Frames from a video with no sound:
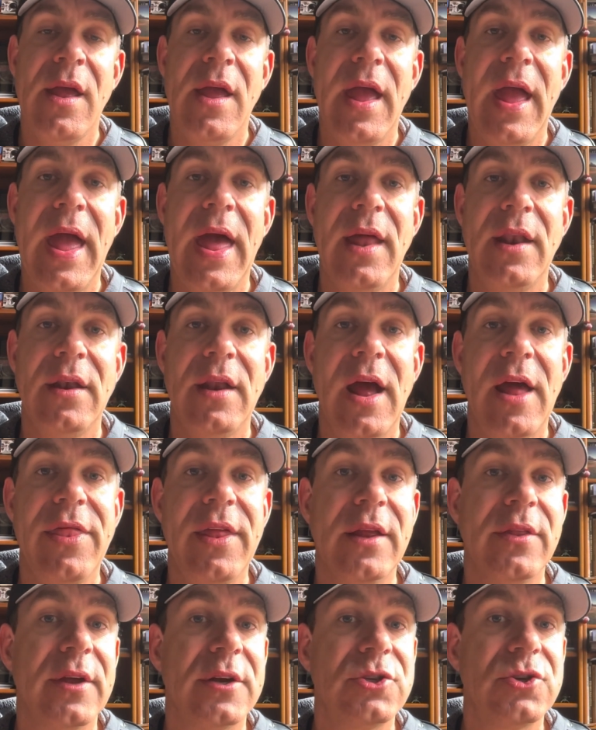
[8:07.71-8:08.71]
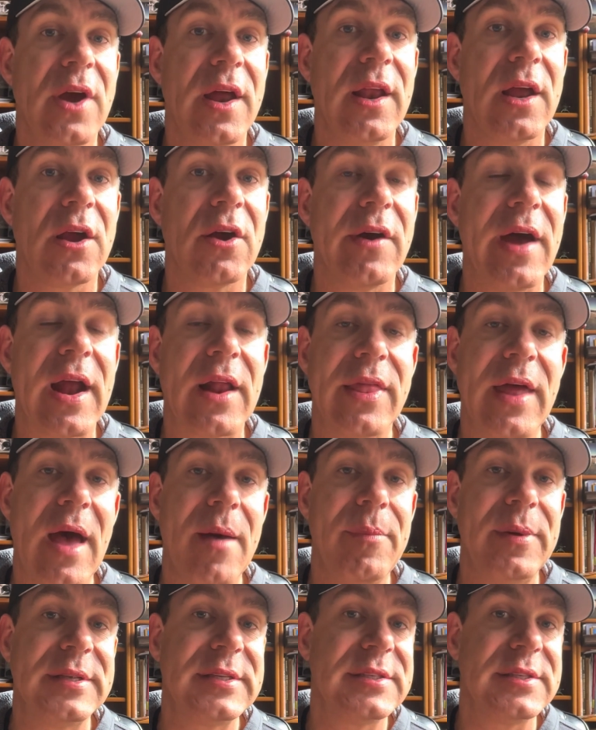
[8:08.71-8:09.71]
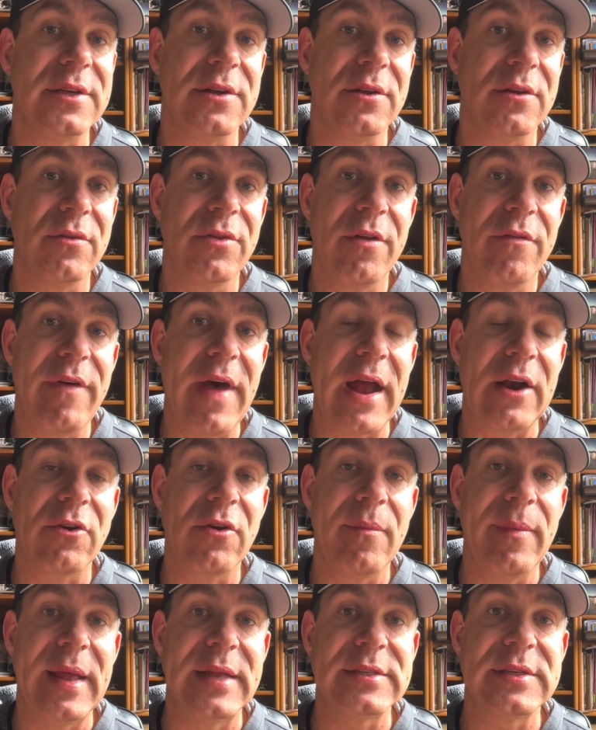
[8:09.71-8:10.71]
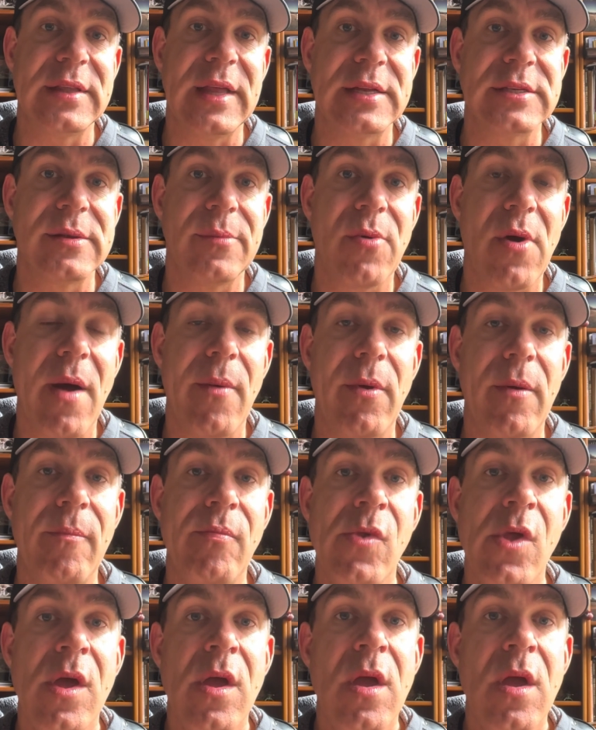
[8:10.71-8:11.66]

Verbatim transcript: And I think they're trying to correct that, but still the fact remains that that's a problem.